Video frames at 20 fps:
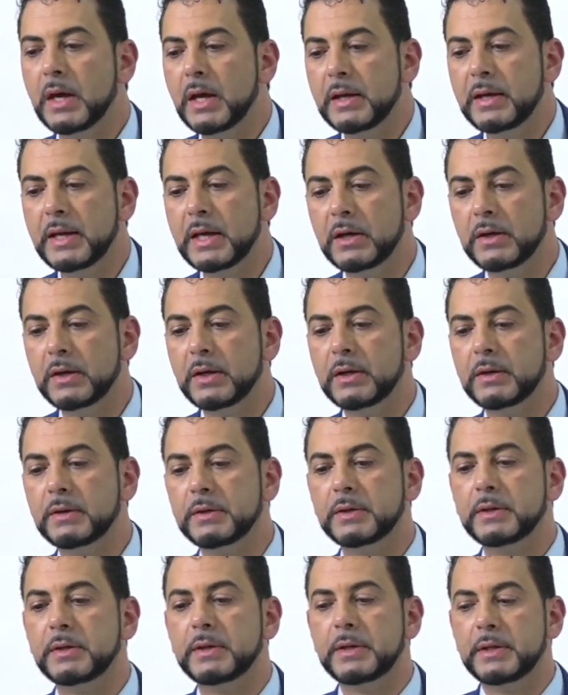Now,
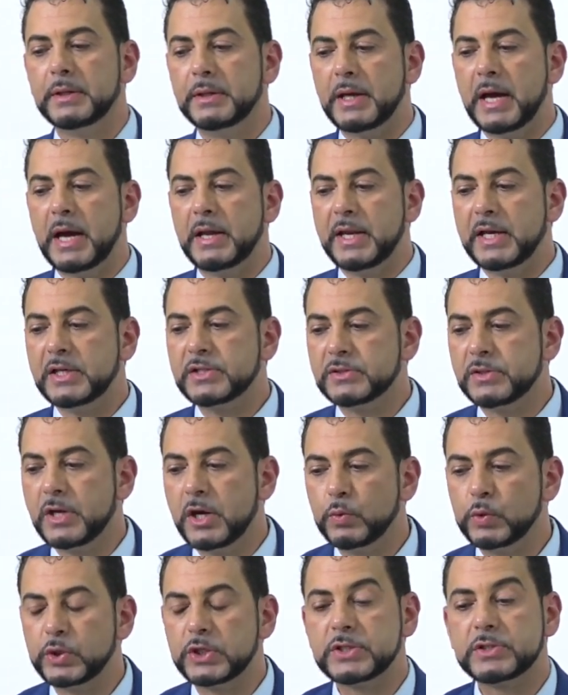our next slide,
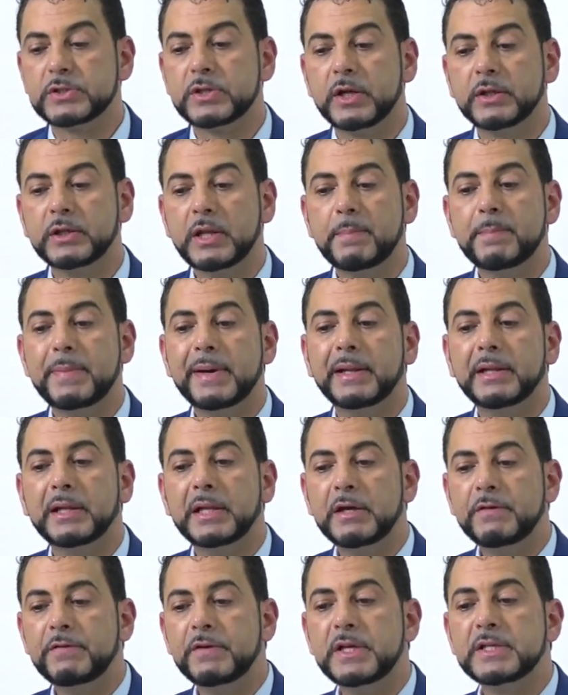which is slide number
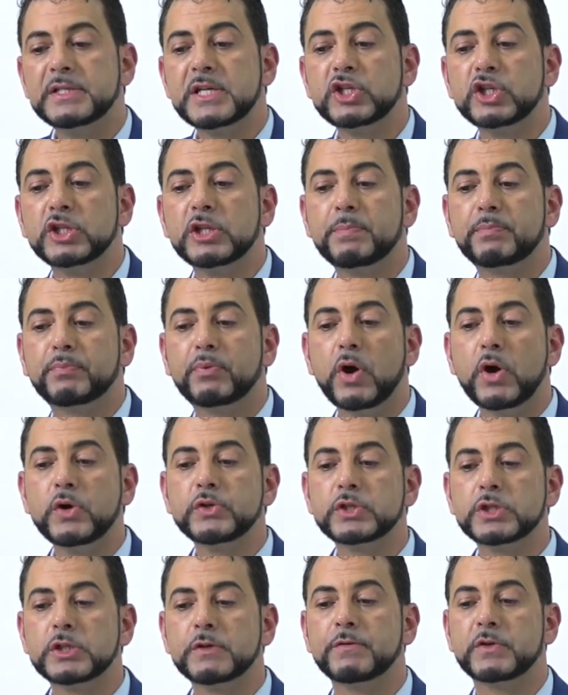11, is actually the
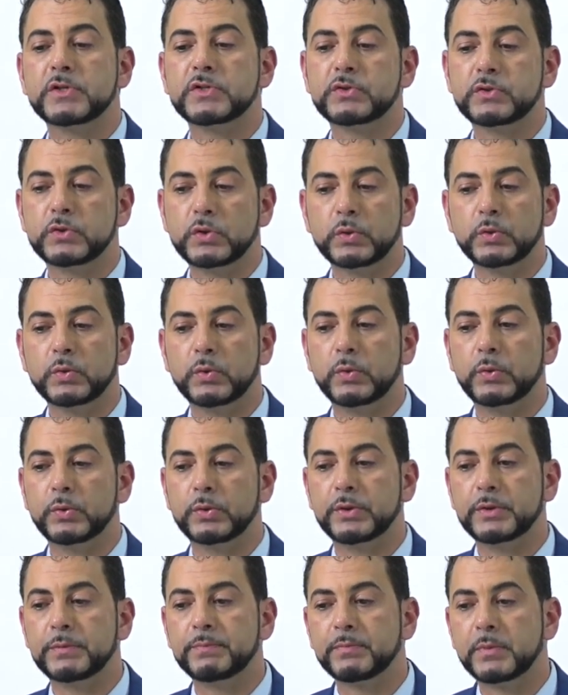process of external
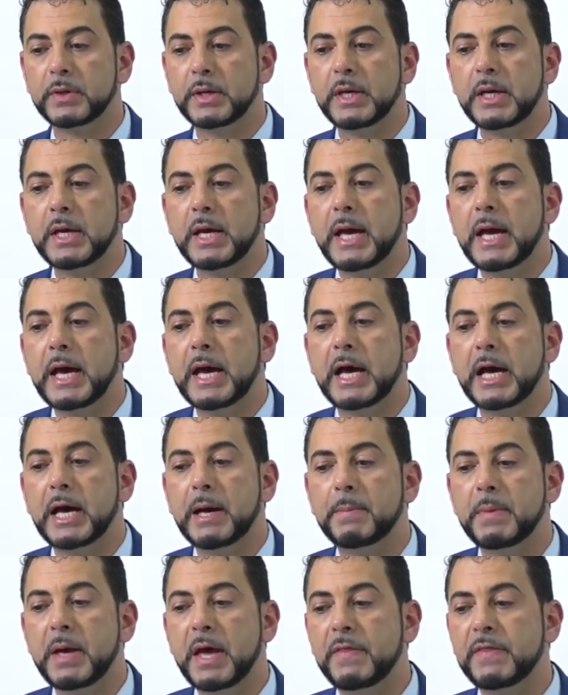audit.
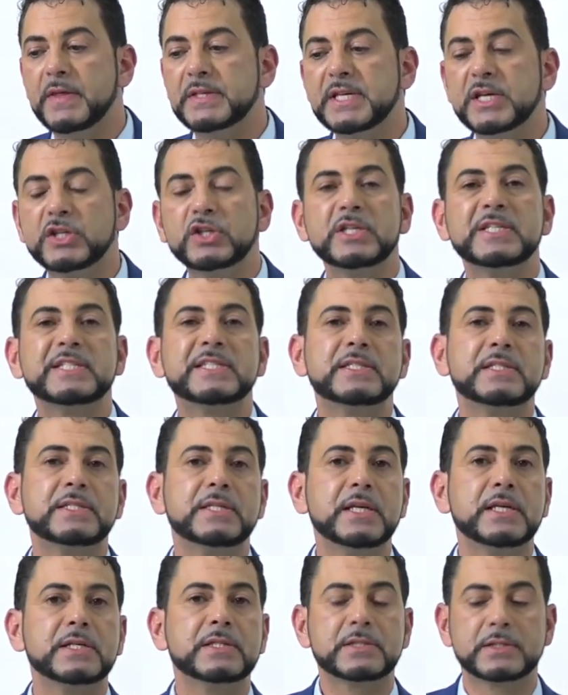And there's actually
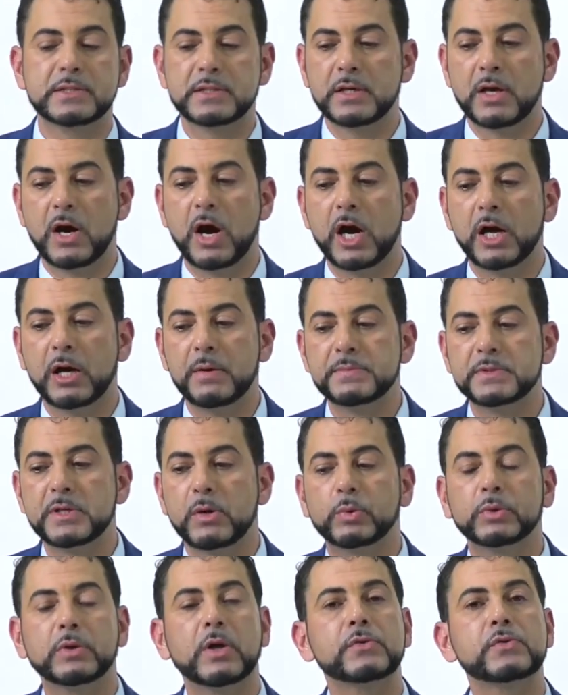6 items I
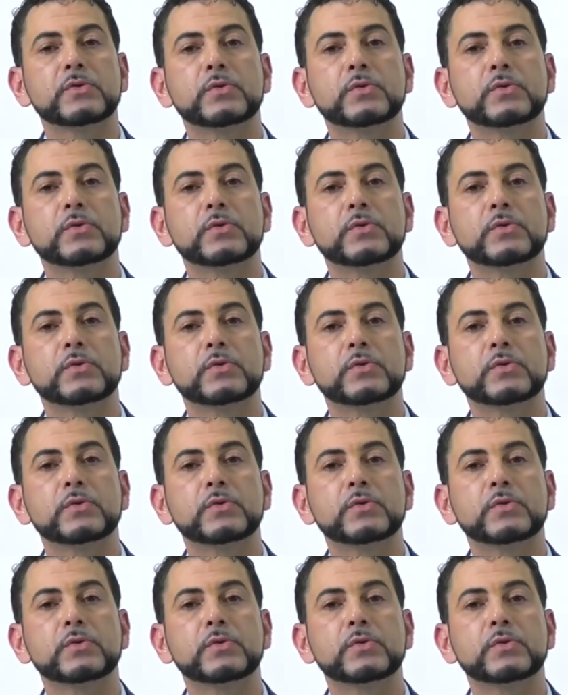would like